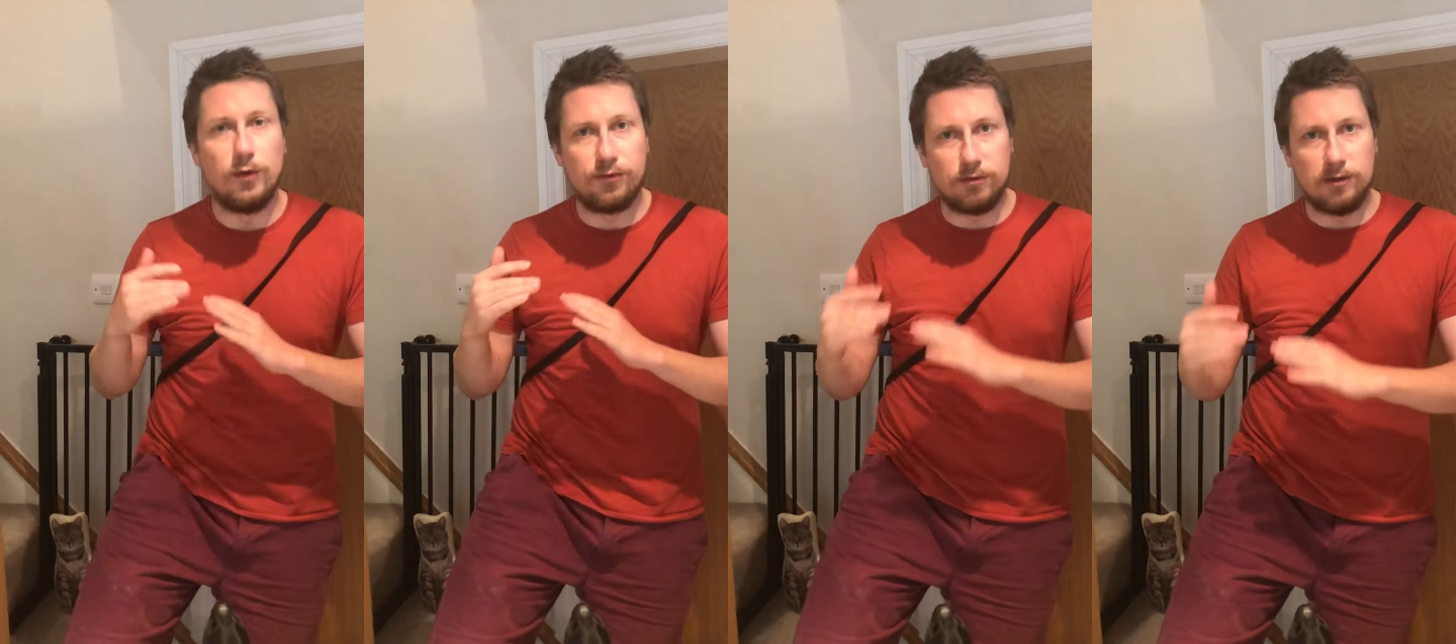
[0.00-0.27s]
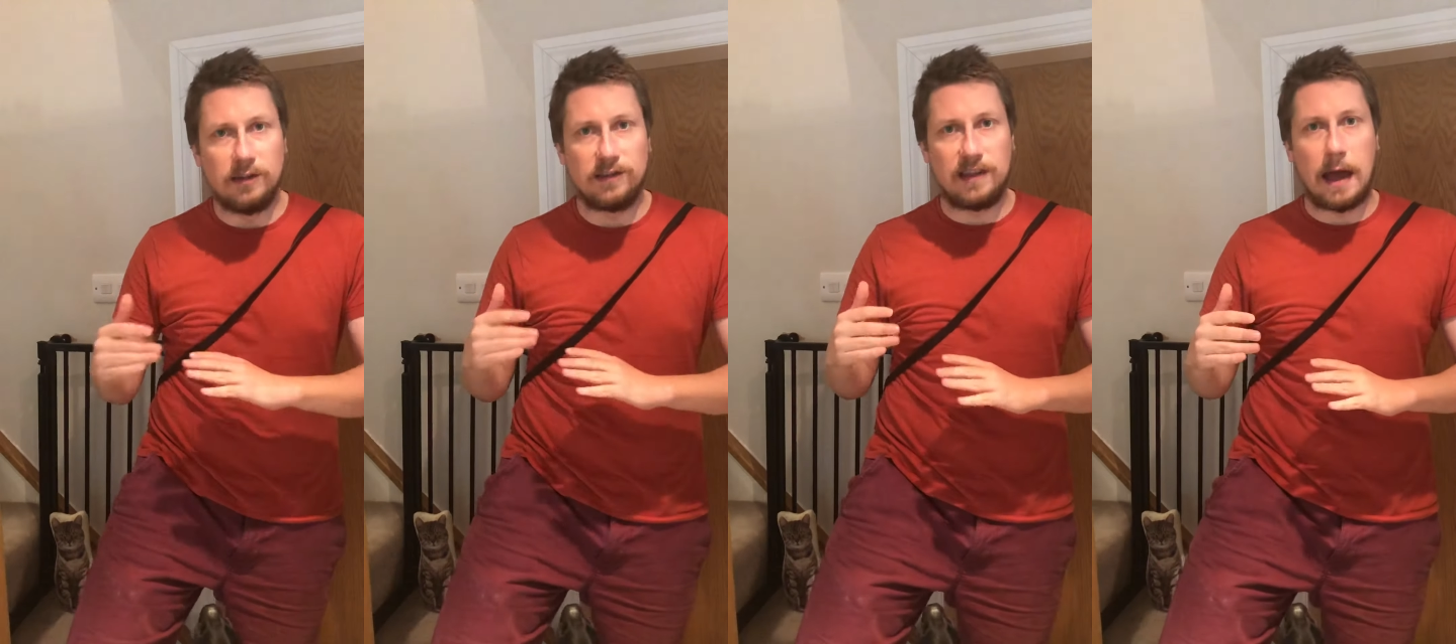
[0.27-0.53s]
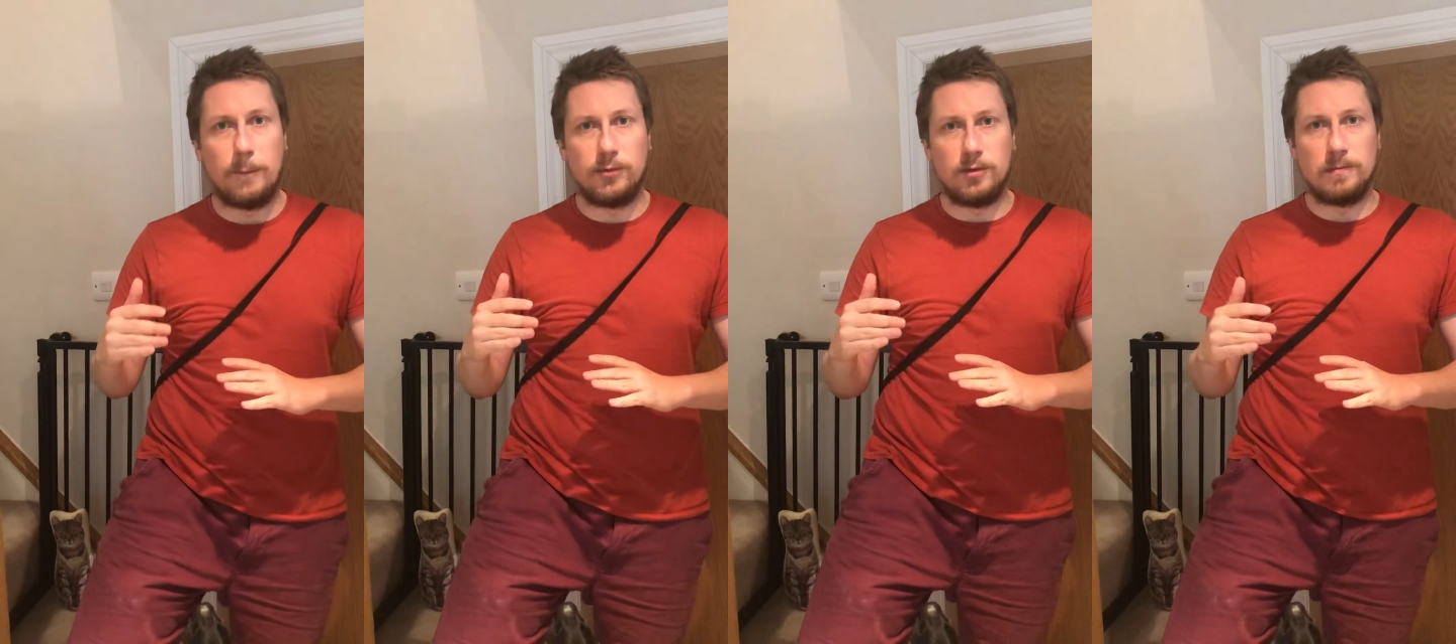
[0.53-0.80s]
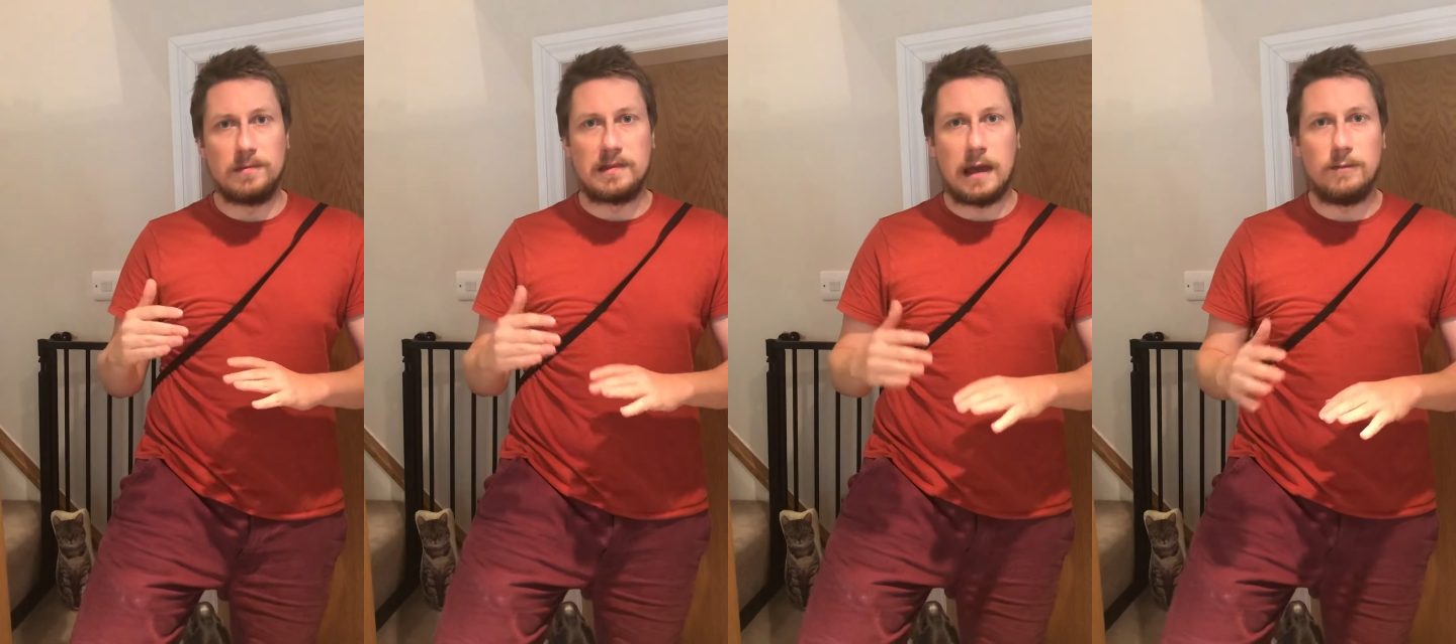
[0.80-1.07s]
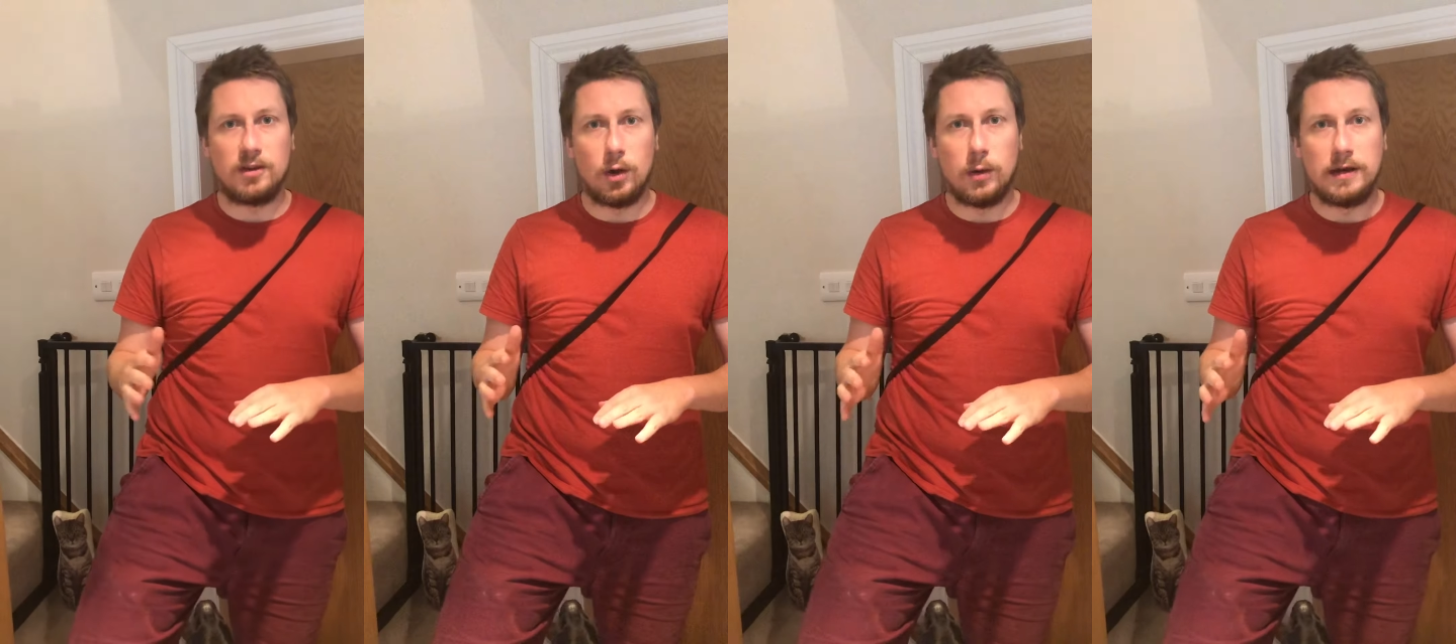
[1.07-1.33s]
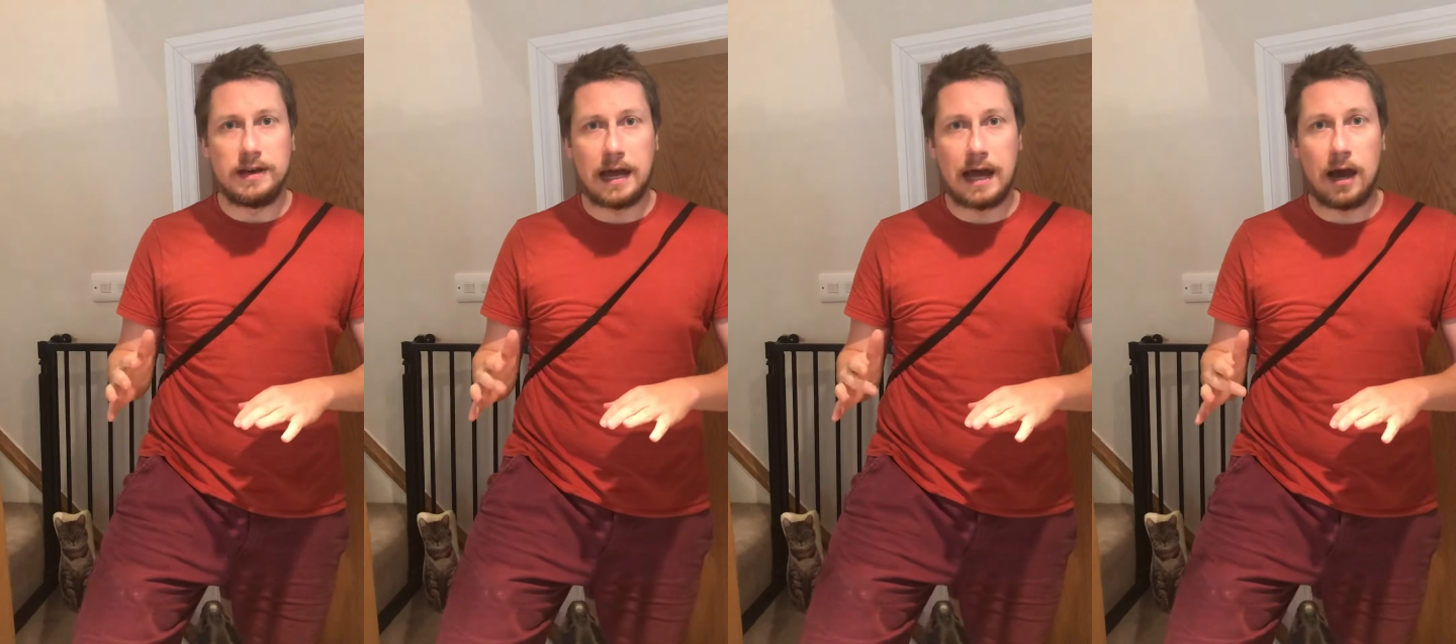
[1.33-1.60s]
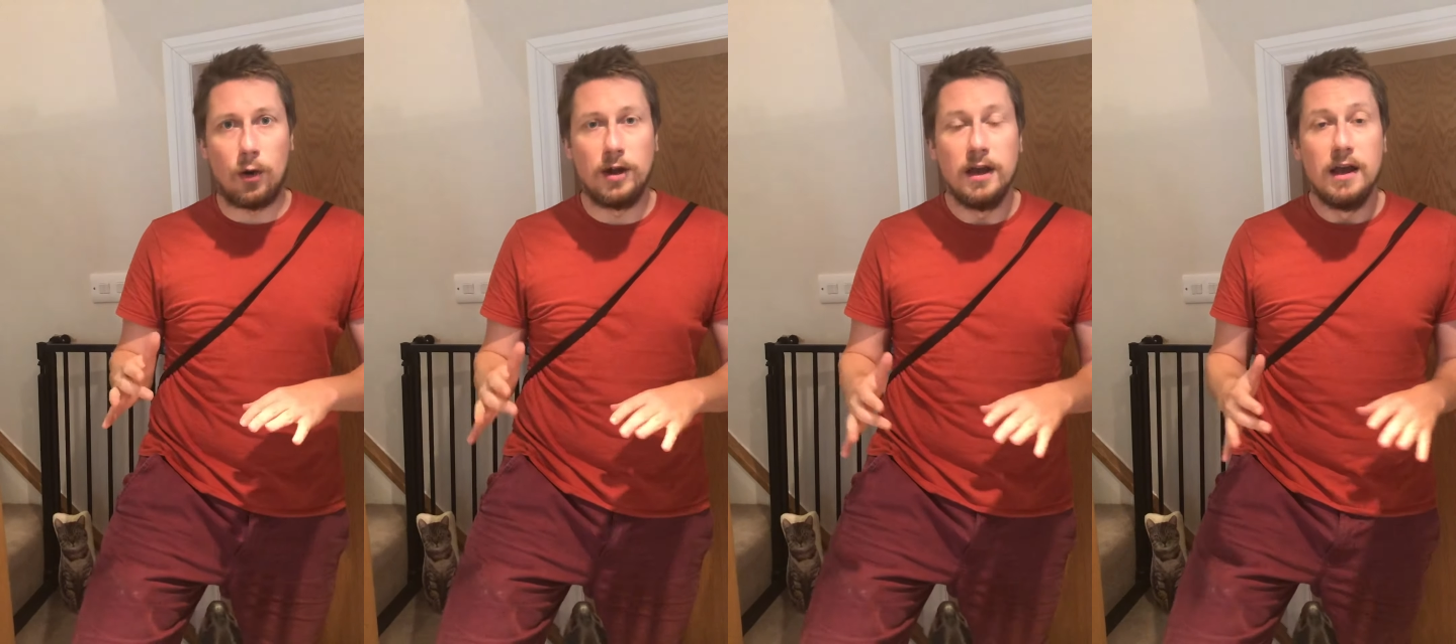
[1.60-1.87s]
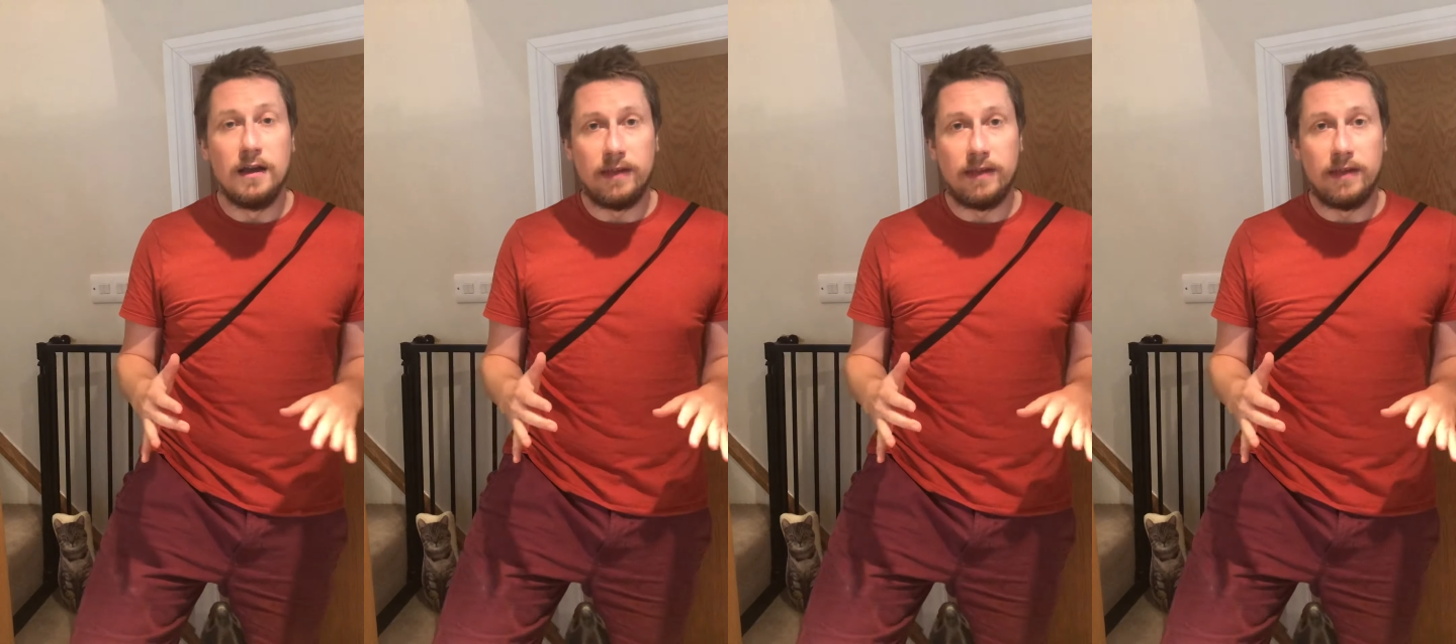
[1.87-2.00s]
3 steps sometimes going down,